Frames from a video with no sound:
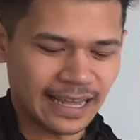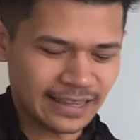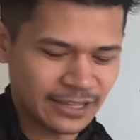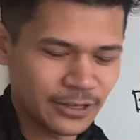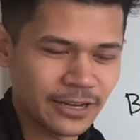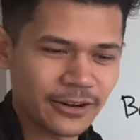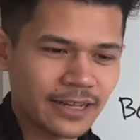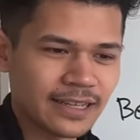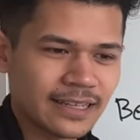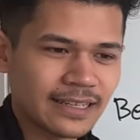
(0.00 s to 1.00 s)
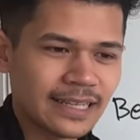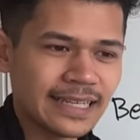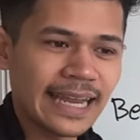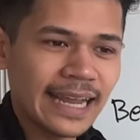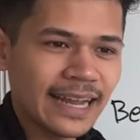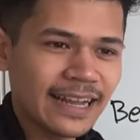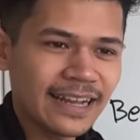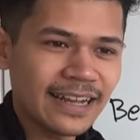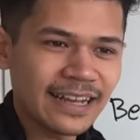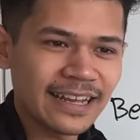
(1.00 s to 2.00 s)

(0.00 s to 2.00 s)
And then you hear a ding